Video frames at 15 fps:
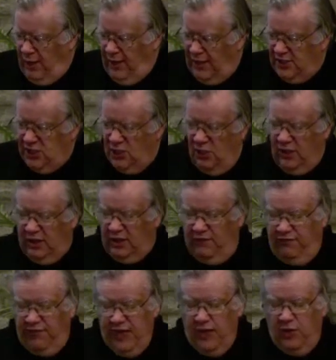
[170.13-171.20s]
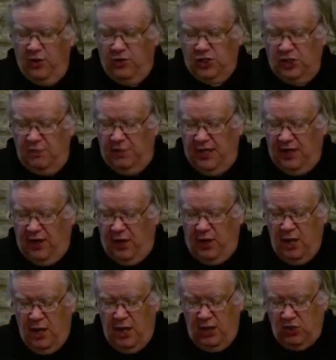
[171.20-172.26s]
And so the Confiteor should be there
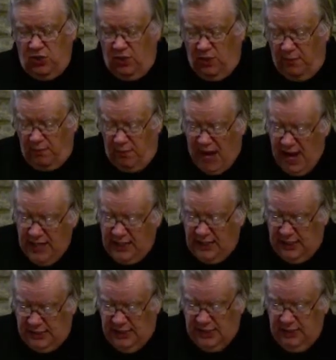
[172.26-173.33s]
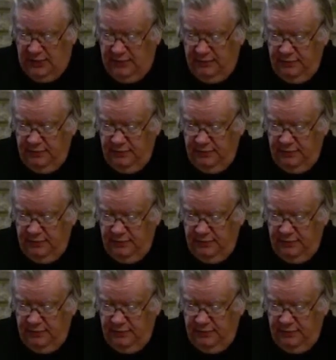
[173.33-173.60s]
to remind us,